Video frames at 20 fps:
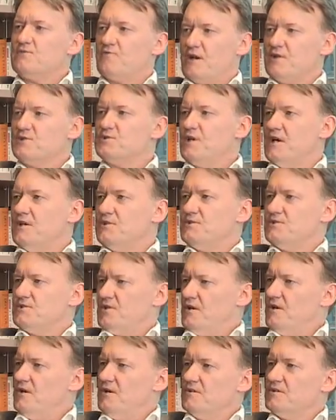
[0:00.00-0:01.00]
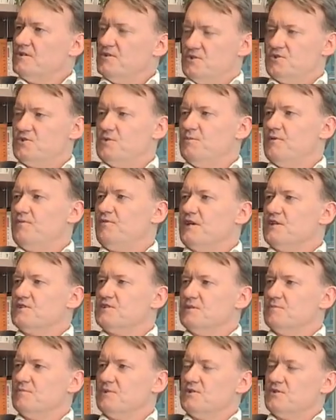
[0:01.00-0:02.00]
franchises are
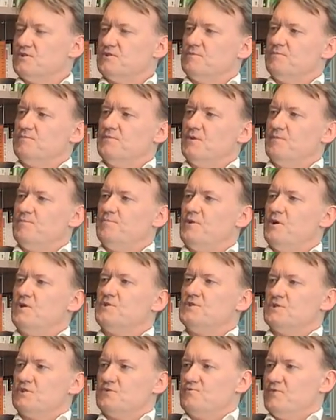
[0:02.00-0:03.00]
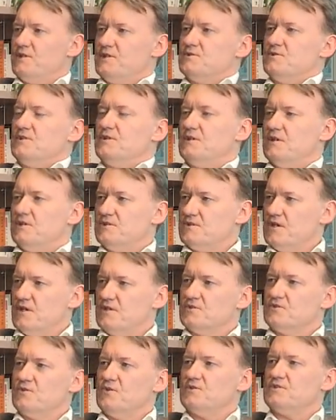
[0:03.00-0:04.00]
consumer-facing because the purchase reason
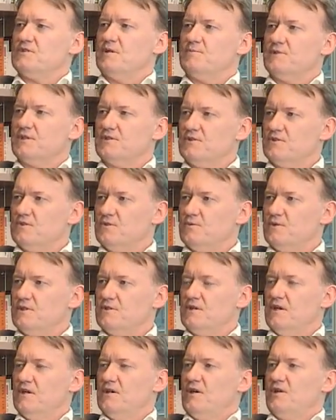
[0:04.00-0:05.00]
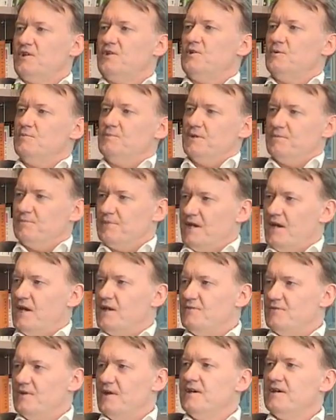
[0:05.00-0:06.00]
has got something to do with human
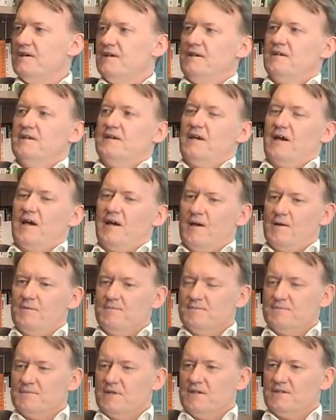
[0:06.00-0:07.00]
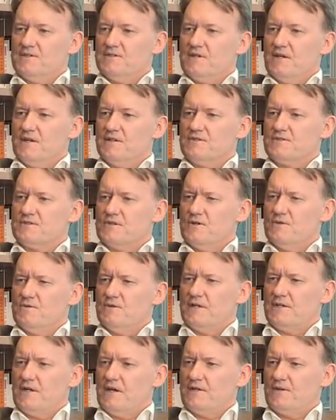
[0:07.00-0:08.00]
behaviour. And so
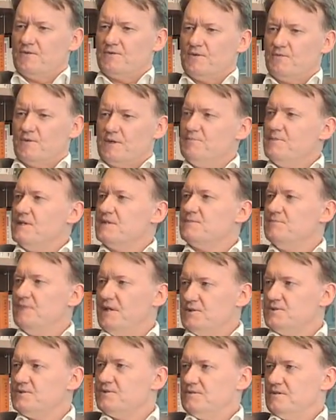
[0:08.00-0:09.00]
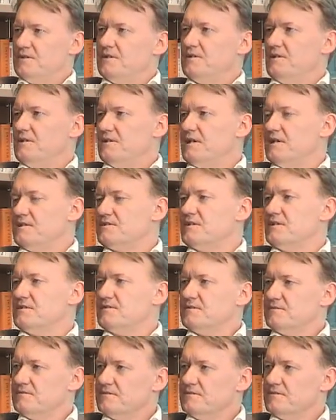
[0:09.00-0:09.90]
I don't think we miss much in that sense.